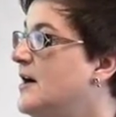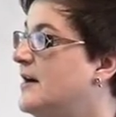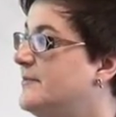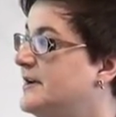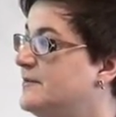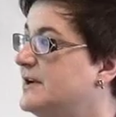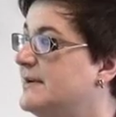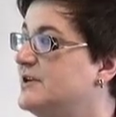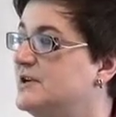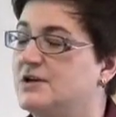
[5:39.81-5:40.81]
Uh, but what
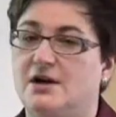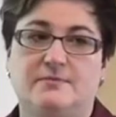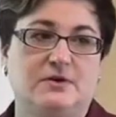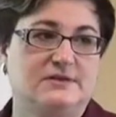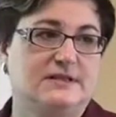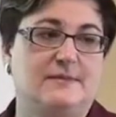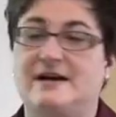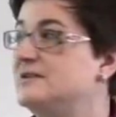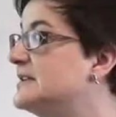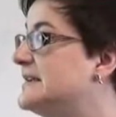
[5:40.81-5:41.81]
I'm going to talk mostly
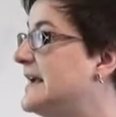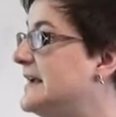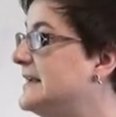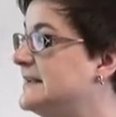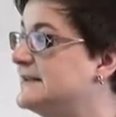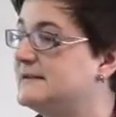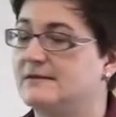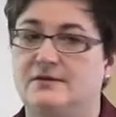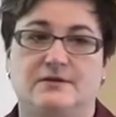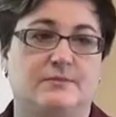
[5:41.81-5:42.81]
about today
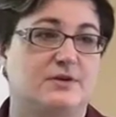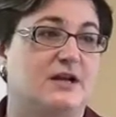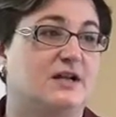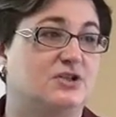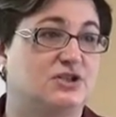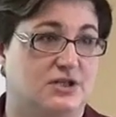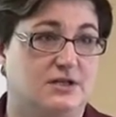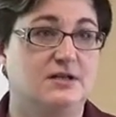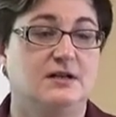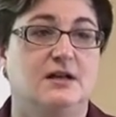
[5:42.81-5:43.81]
is the
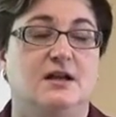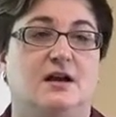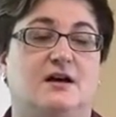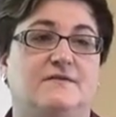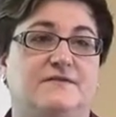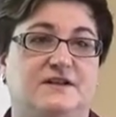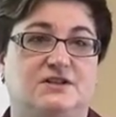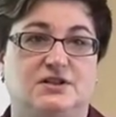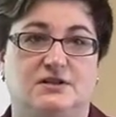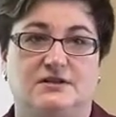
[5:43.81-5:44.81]
production of
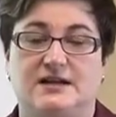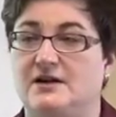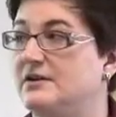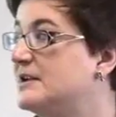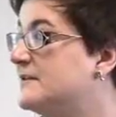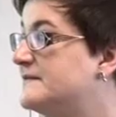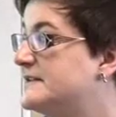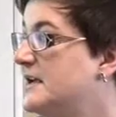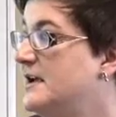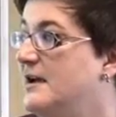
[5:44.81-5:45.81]
fictional
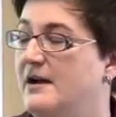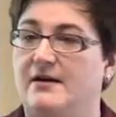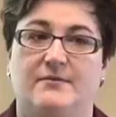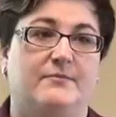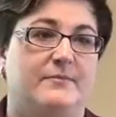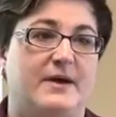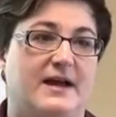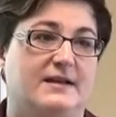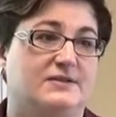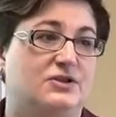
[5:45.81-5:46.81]
narratives uh,
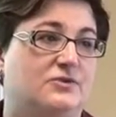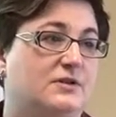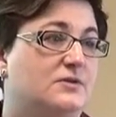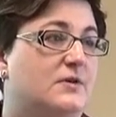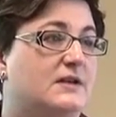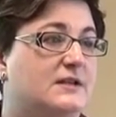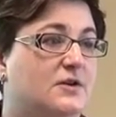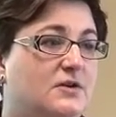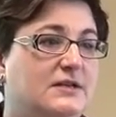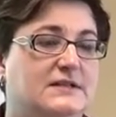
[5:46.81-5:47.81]
by children who are in the
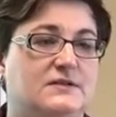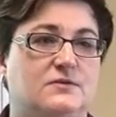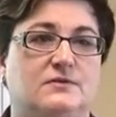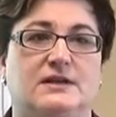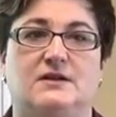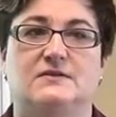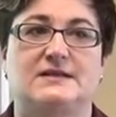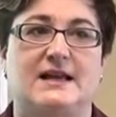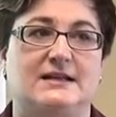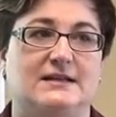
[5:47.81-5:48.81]
early school
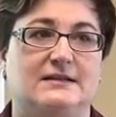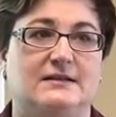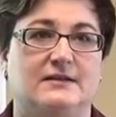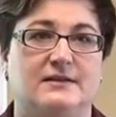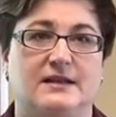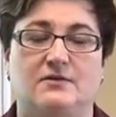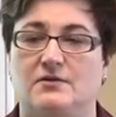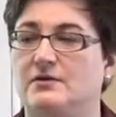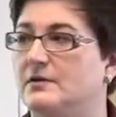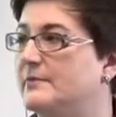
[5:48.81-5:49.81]
years and in the
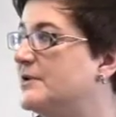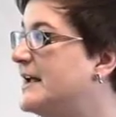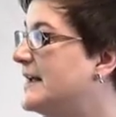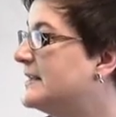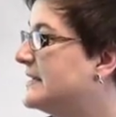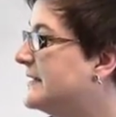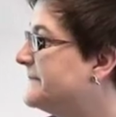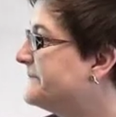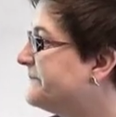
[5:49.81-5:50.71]
oral modality.